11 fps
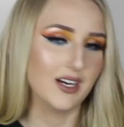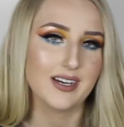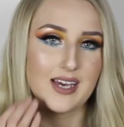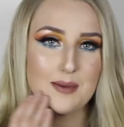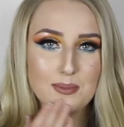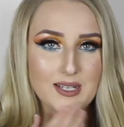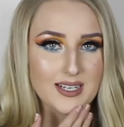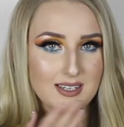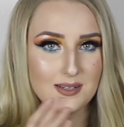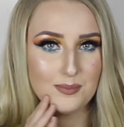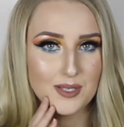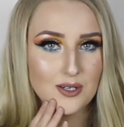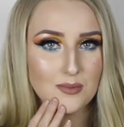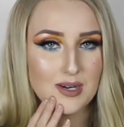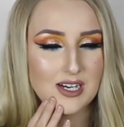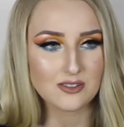like a blackhead
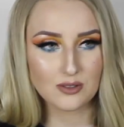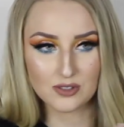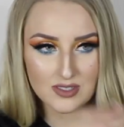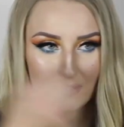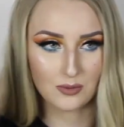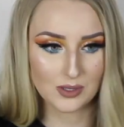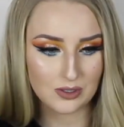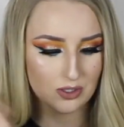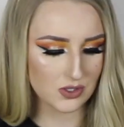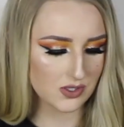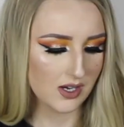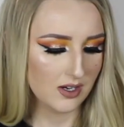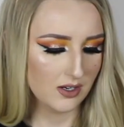peel mask or just like one of those